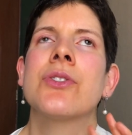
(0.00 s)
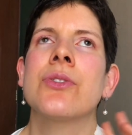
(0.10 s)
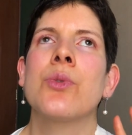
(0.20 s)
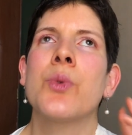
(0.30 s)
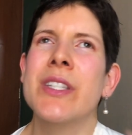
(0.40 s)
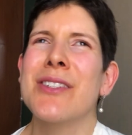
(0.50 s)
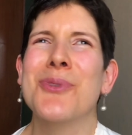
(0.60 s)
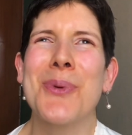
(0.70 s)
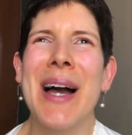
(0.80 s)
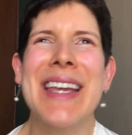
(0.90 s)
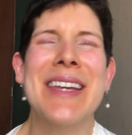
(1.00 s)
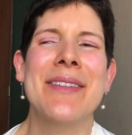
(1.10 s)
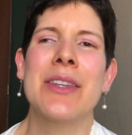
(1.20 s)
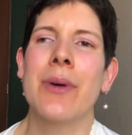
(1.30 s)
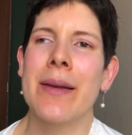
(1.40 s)
Which is why,
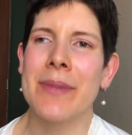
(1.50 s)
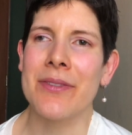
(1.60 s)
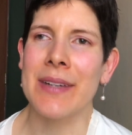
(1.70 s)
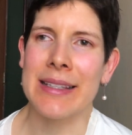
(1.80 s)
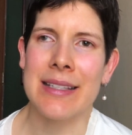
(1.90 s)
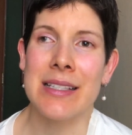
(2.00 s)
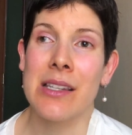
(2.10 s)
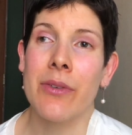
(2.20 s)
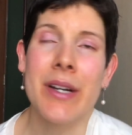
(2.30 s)
even though I'm a fantasy lover,